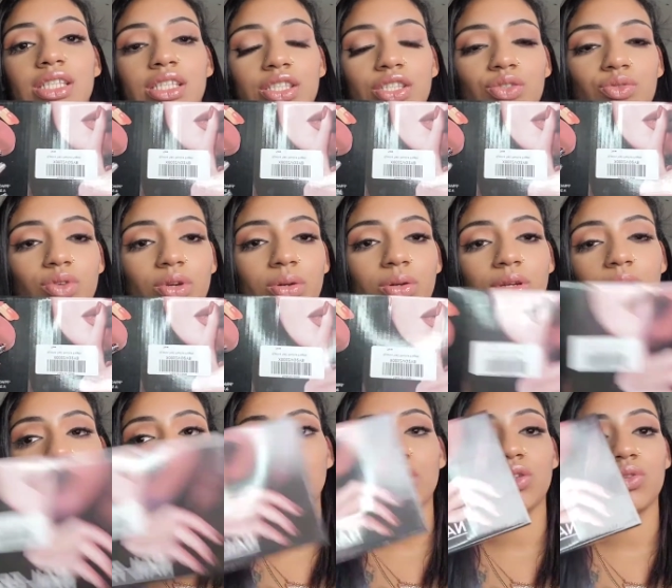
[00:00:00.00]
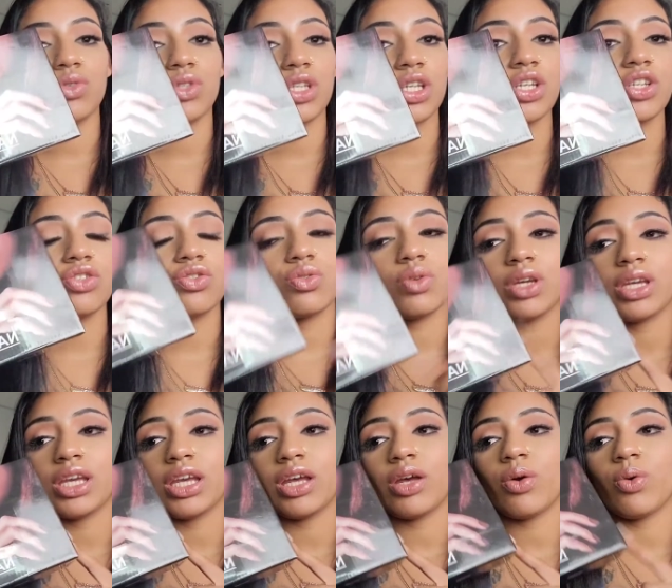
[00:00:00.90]
This is what I'm going to be using, so I
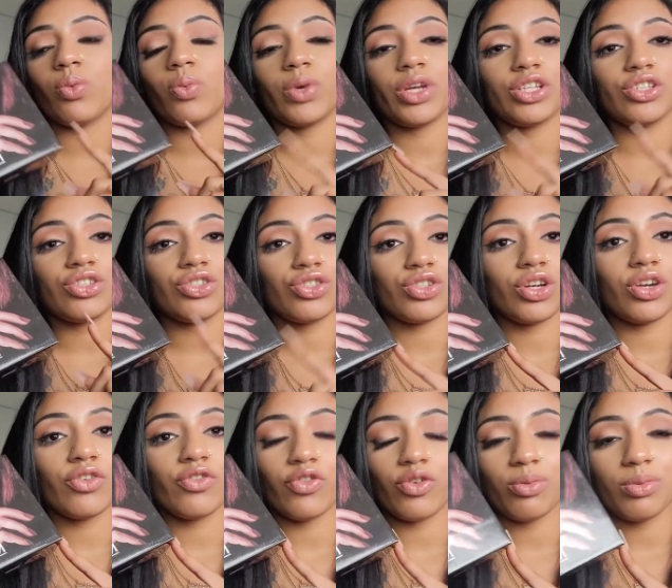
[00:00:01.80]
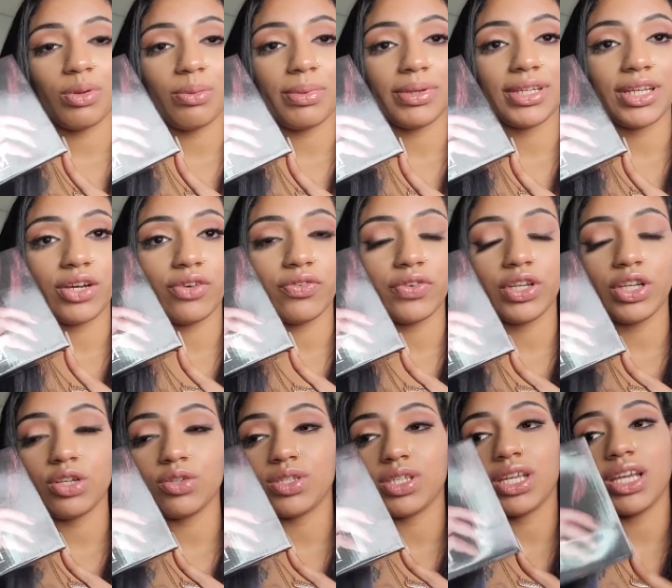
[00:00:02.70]
can't wait to start filming my nail
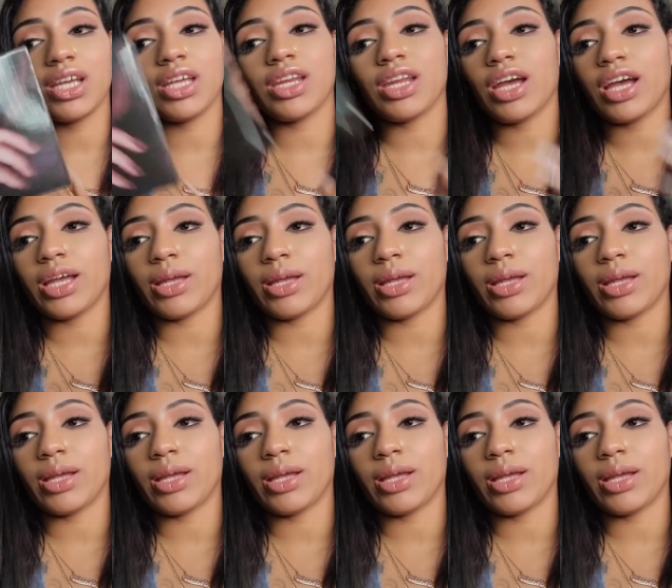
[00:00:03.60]
videos again.